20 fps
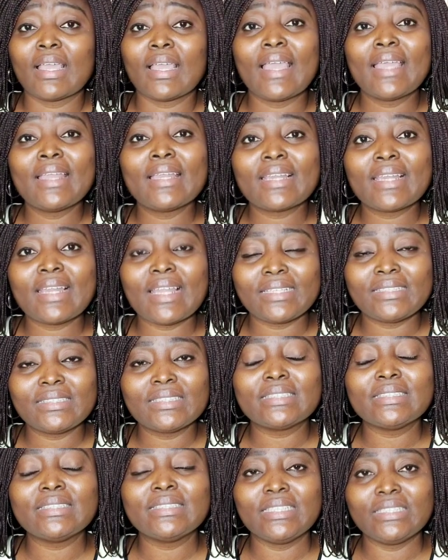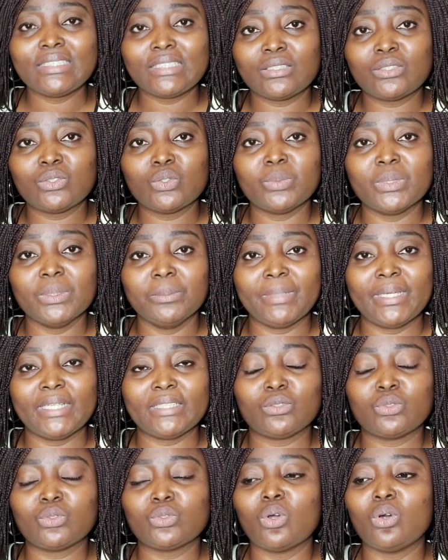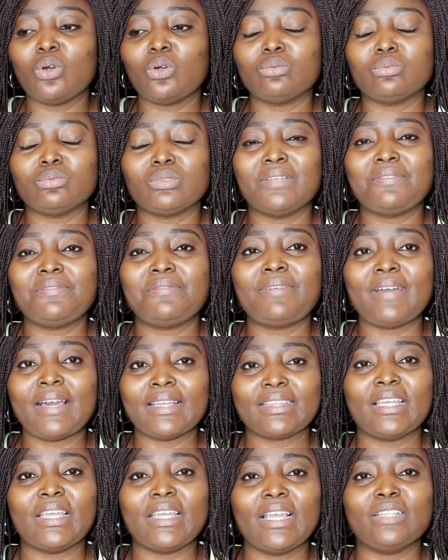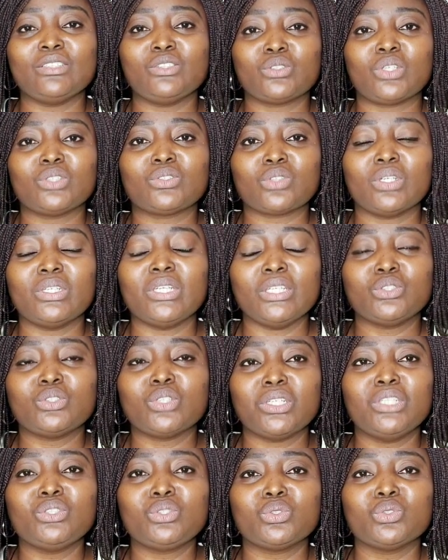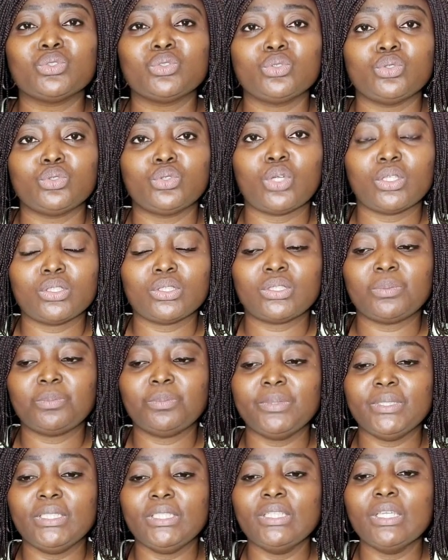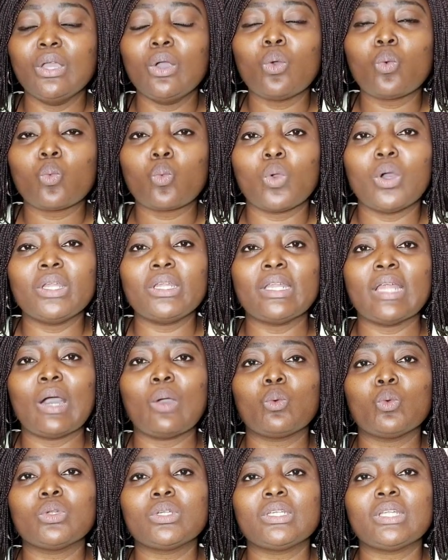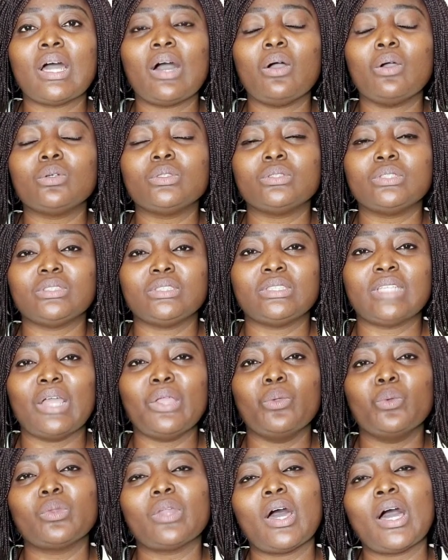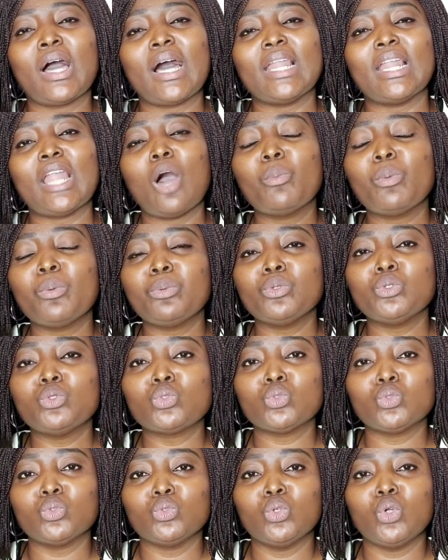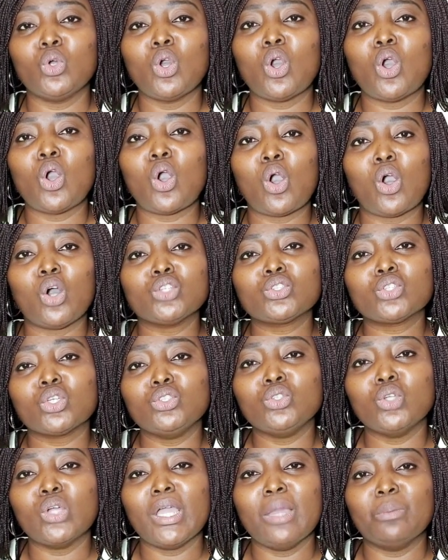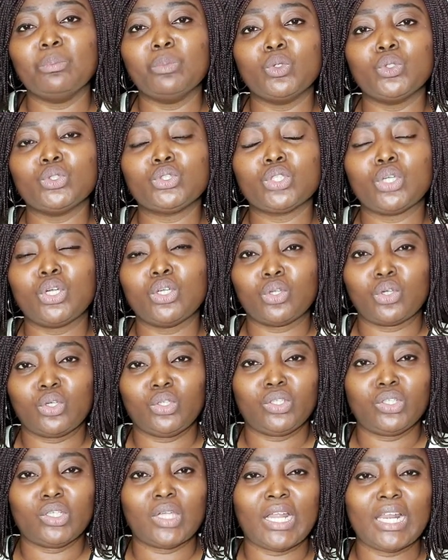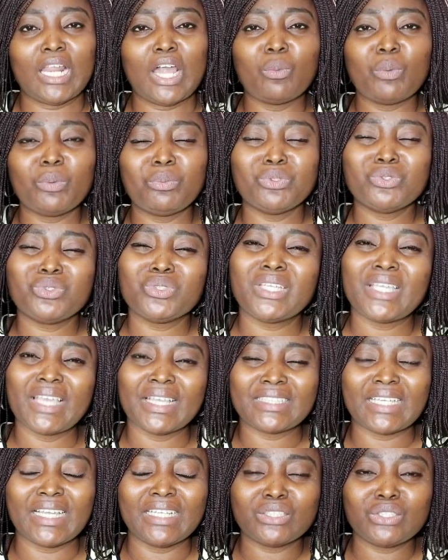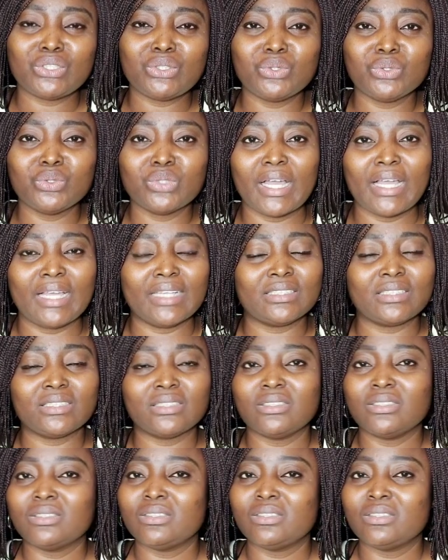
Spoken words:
Endless needs to be met. So the fact that you're just on a journey should not be one that will not allow people to hurt on your emotion, or you allow people to get at you. And